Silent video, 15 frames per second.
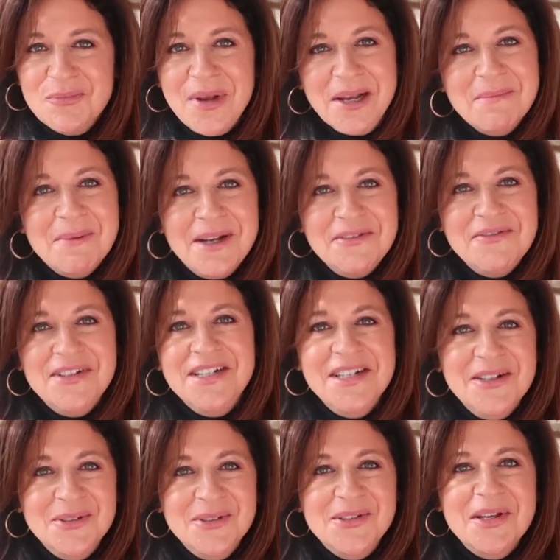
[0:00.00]
make my
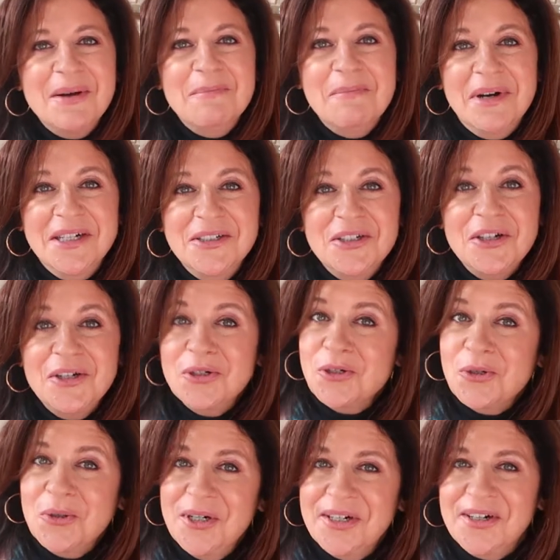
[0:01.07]
videos much
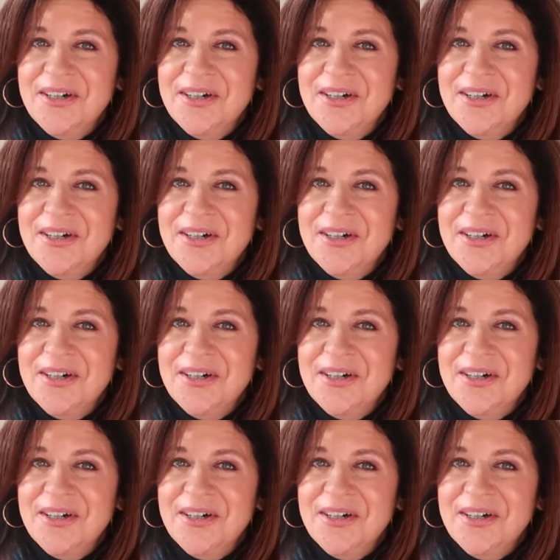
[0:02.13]
shorter.